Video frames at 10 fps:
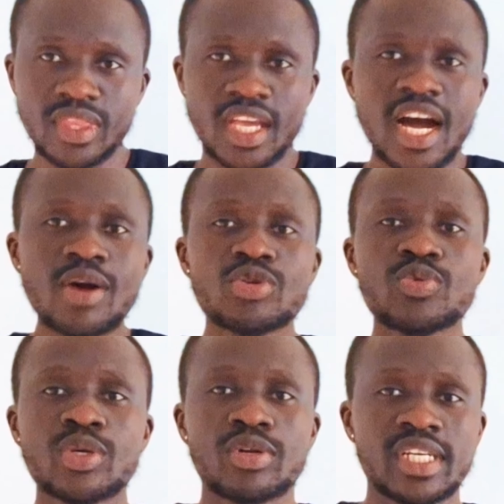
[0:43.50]
how do
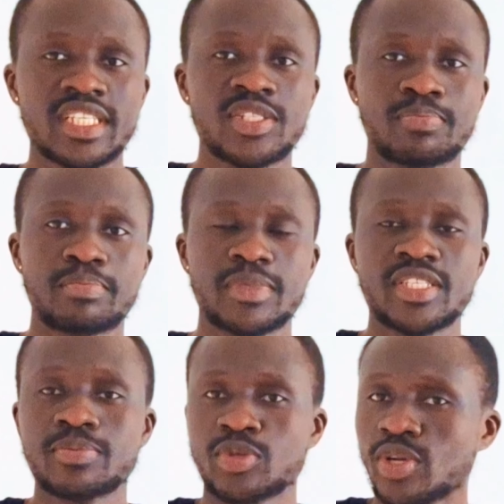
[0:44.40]
we connect
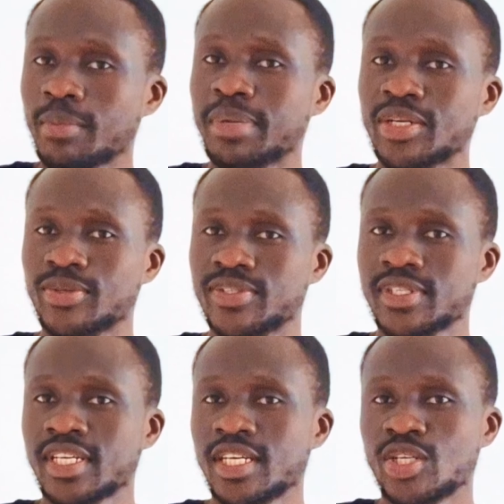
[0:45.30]
these solar
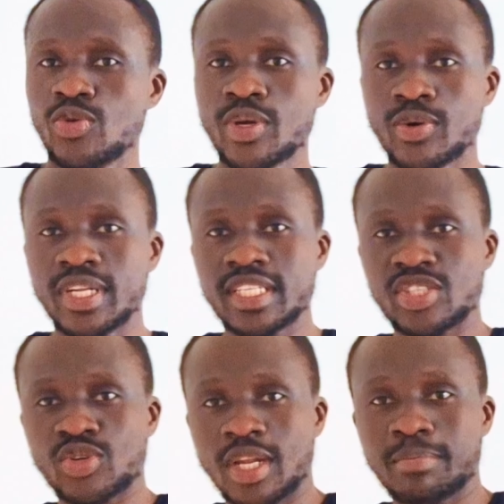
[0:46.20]
panels? Do we connect the
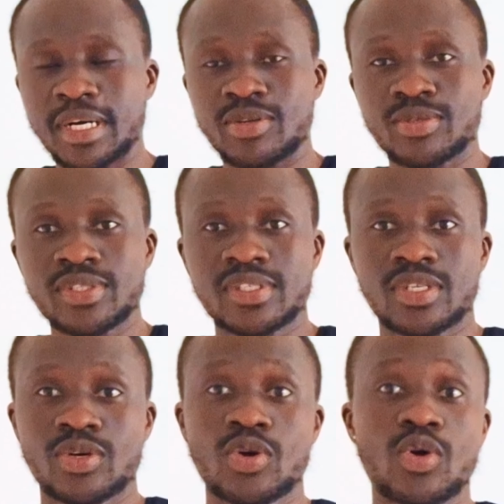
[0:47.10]
solar panels
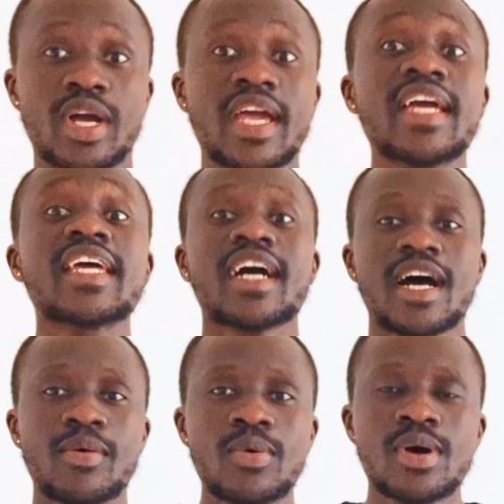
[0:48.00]

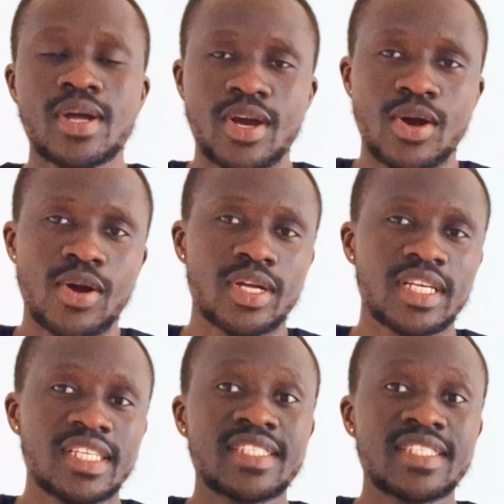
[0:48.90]
anyhow? Is